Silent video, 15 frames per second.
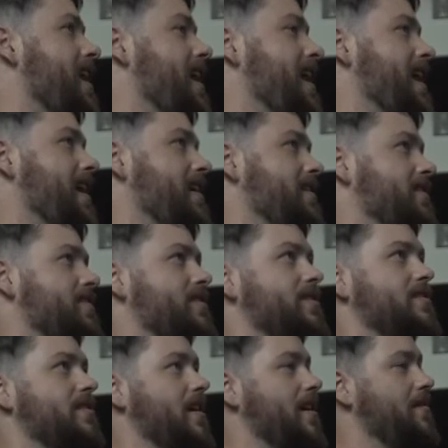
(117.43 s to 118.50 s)
and
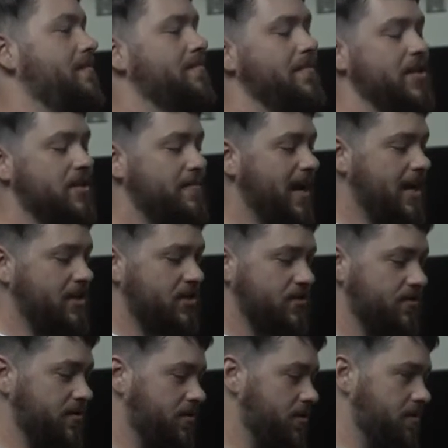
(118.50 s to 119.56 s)
uh, mishmash
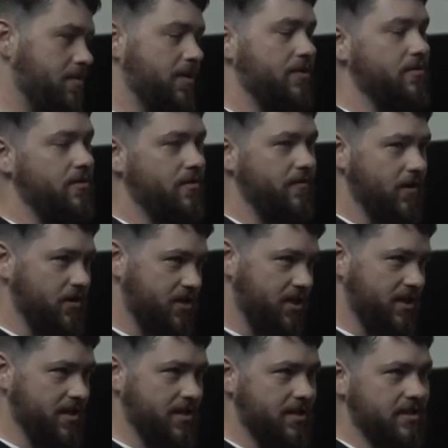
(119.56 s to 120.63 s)
through, put through
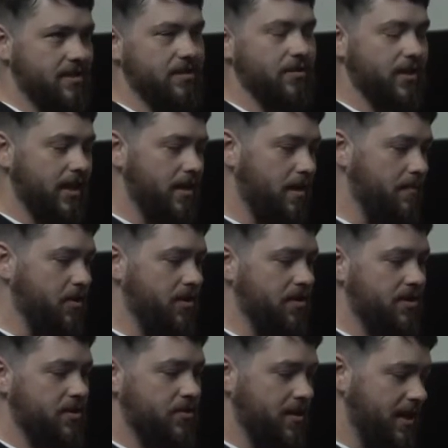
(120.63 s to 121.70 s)
functions to look at
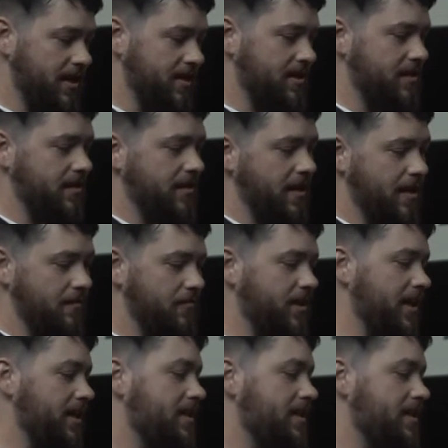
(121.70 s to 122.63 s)
numbers, trends, and, and we'll